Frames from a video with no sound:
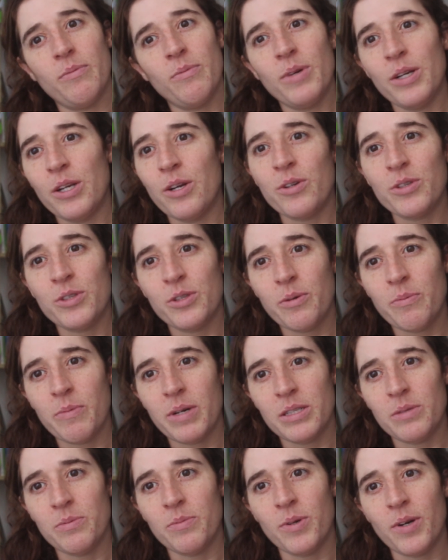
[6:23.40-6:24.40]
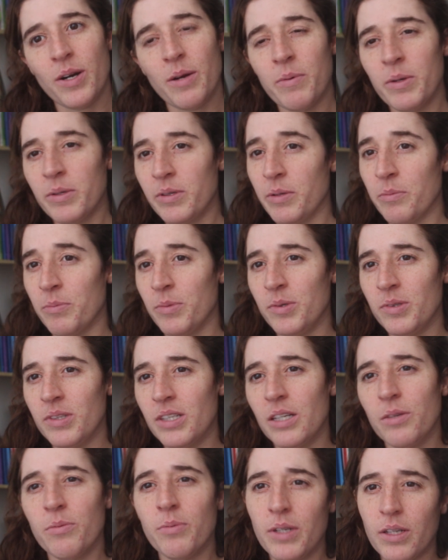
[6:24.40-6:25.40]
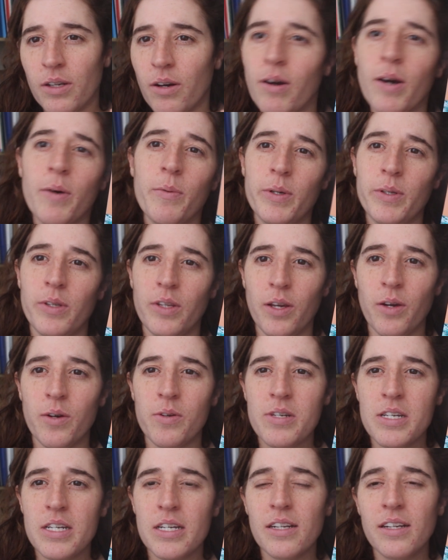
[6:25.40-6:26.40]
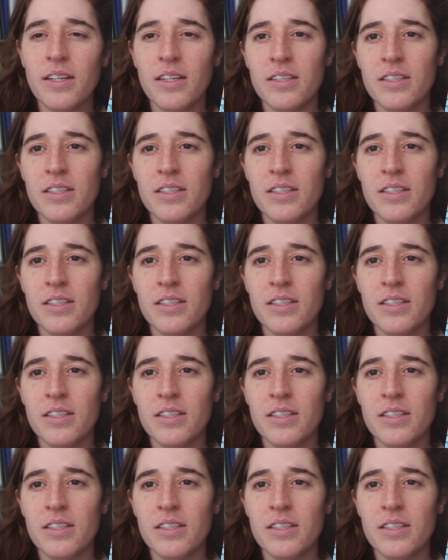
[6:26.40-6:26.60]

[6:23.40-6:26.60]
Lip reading: we know so much more about the moon than we know about the ocean,